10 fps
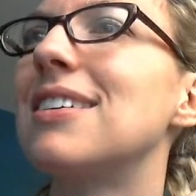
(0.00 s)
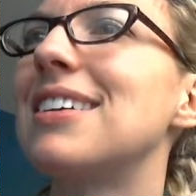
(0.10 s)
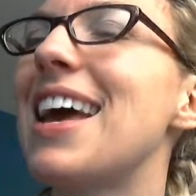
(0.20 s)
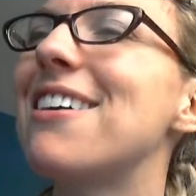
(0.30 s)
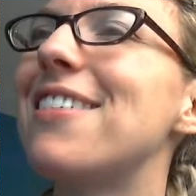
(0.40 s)

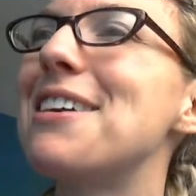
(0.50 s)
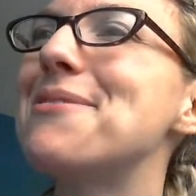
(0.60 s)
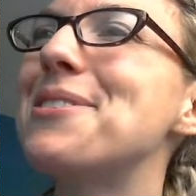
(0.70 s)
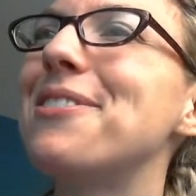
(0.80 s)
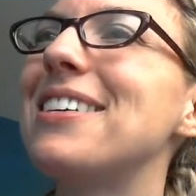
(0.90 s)
Hey,
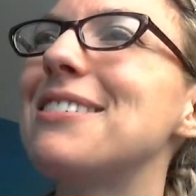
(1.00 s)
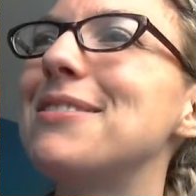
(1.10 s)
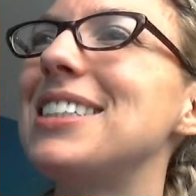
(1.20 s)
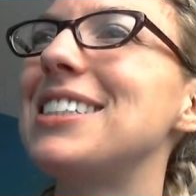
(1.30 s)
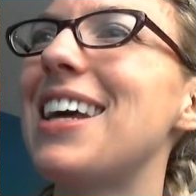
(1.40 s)
Robert, welcome
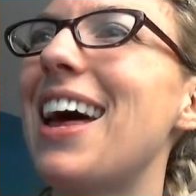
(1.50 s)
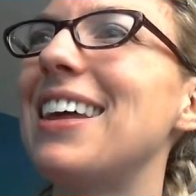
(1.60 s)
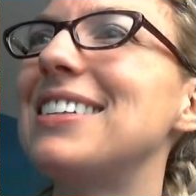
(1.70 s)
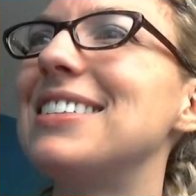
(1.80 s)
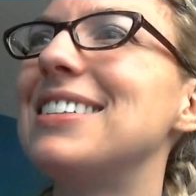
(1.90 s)
to the
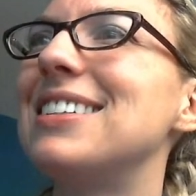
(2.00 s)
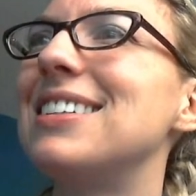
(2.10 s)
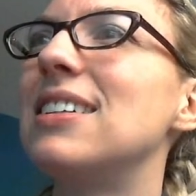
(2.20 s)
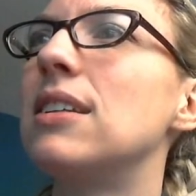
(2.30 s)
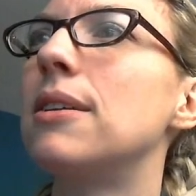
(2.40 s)
chat.
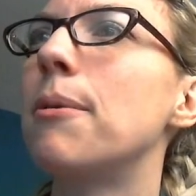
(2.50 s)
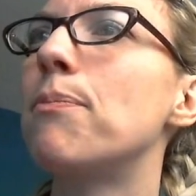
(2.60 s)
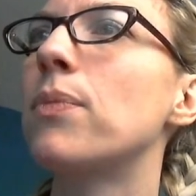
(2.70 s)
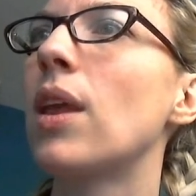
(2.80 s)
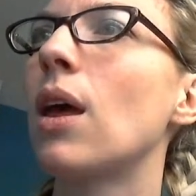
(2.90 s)

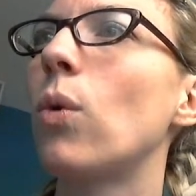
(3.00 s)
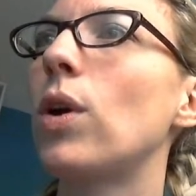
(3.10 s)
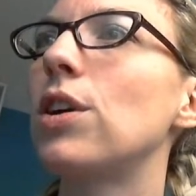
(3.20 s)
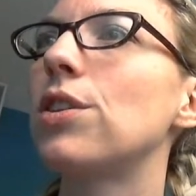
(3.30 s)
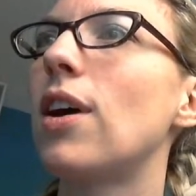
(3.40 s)

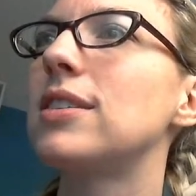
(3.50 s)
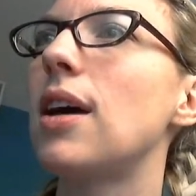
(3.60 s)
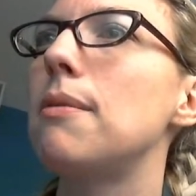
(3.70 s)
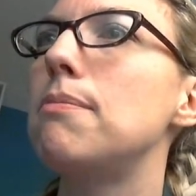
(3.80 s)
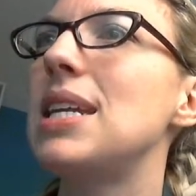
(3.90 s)
What are your thoughts
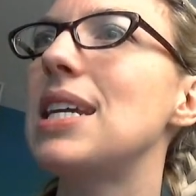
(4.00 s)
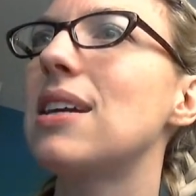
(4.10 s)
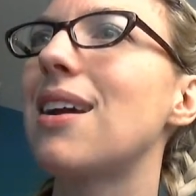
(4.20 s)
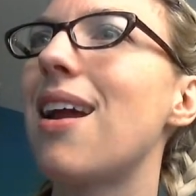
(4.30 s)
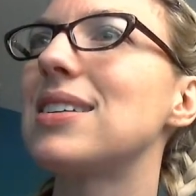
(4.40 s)
on mini
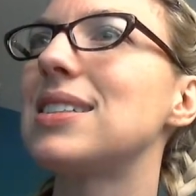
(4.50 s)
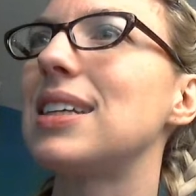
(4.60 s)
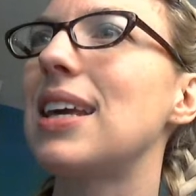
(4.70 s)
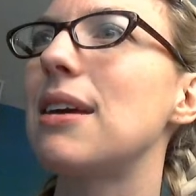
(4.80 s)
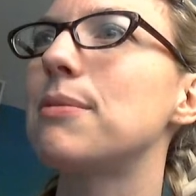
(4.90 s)

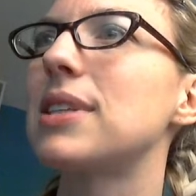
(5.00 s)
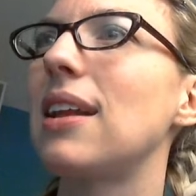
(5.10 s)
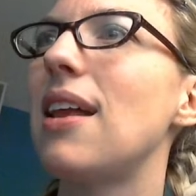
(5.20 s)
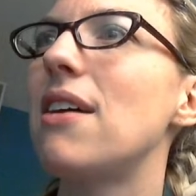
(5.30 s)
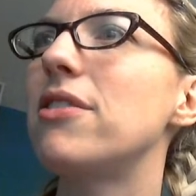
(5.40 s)
agnostic games? I
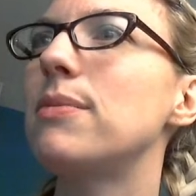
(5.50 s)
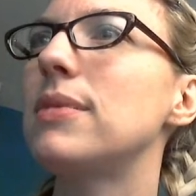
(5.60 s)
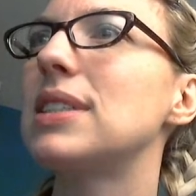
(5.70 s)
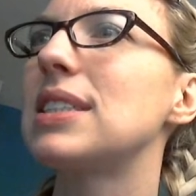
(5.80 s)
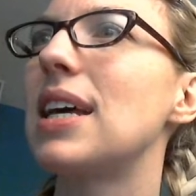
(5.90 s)
love
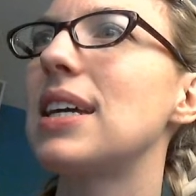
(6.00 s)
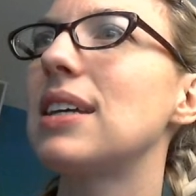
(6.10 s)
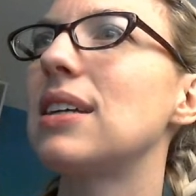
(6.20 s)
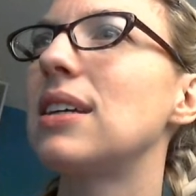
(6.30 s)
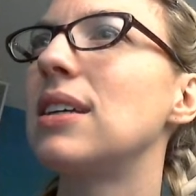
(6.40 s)
them. It's
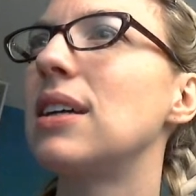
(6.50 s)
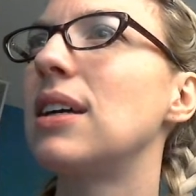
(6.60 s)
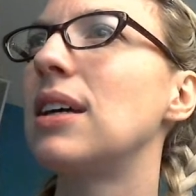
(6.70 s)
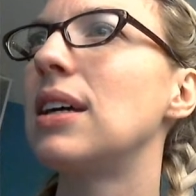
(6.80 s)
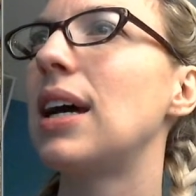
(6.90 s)
like
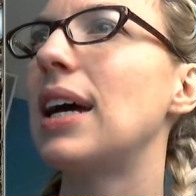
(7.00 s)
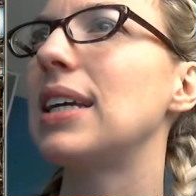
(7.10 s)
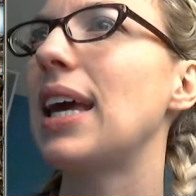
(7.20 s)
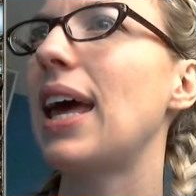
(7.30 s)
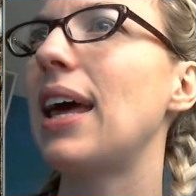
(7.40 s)
I
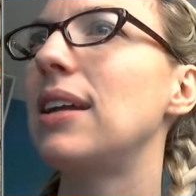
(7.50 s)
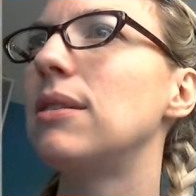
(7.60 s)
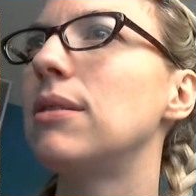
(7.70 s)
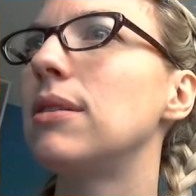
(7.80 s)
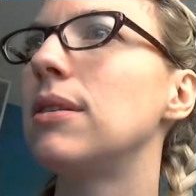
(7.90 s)

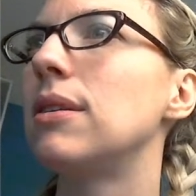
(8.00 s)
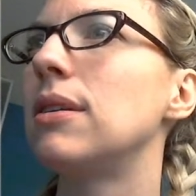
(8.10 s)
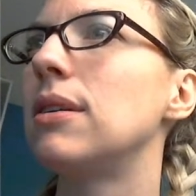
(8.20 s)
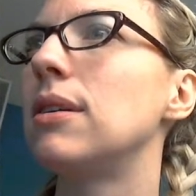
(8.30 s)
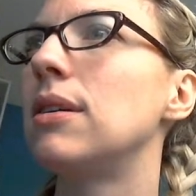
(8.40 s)
can
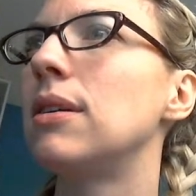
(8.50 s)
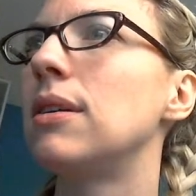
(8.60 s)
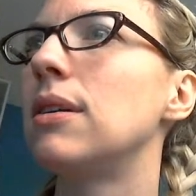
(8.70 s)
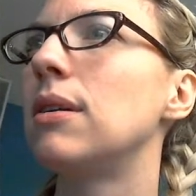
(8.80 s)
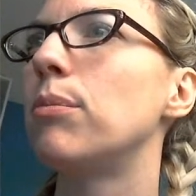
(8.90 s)

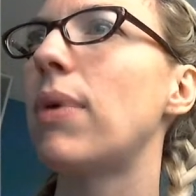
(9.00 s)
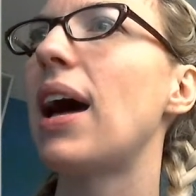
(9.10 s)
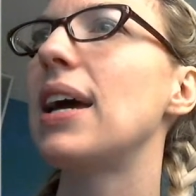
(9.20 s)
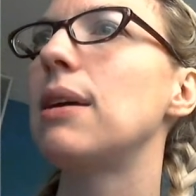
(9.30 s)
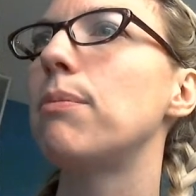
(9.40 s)

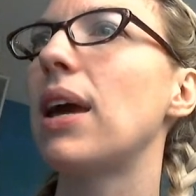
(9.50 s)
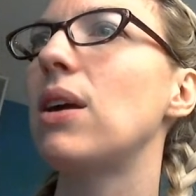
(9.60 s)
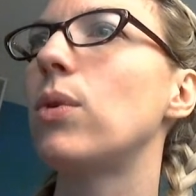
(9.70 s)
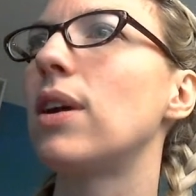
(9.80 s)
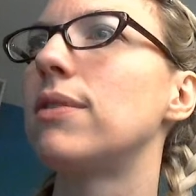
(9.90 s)
buy and
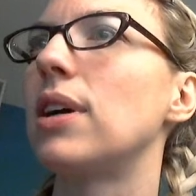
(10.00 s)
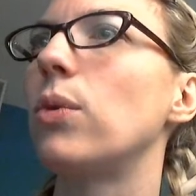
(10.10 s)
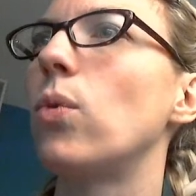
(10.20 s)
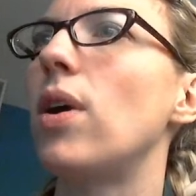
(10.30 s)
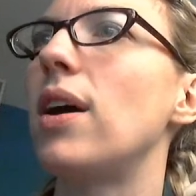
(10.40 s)
paint whatever I
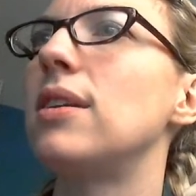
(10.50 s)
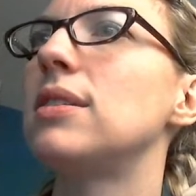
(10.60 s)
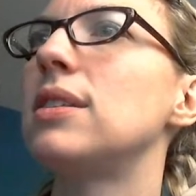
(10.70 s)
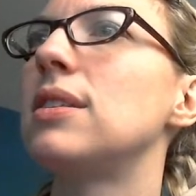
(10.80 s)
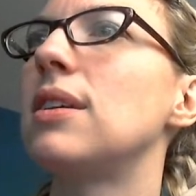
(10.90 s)

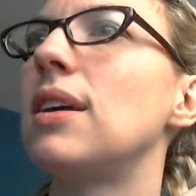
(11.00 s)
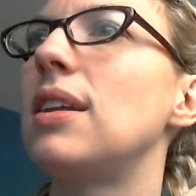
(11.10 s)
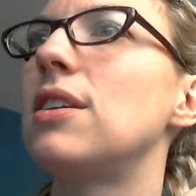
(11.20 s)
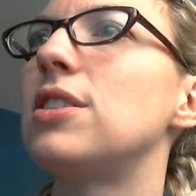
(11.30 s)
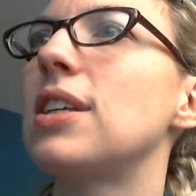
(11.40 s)
want,
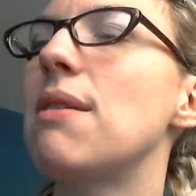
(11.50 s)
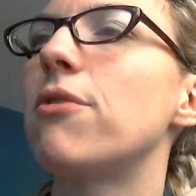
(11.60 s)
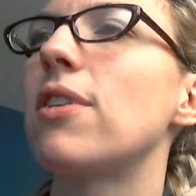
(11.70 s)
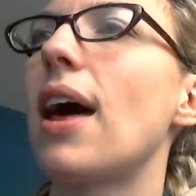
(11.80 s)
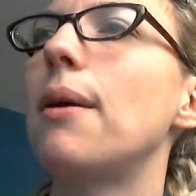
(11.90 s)
and there's a game
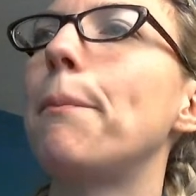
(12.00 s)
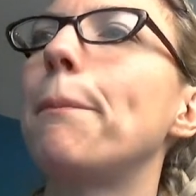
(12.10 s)
for that.